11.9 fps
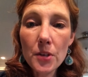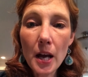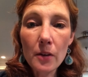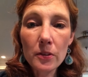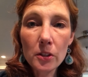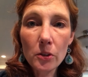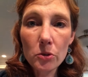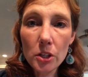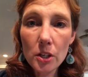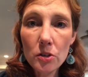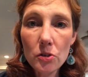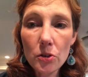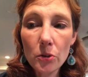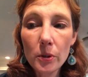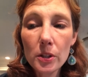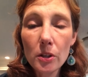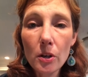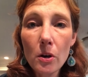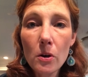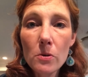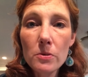how the negotiations are going to go,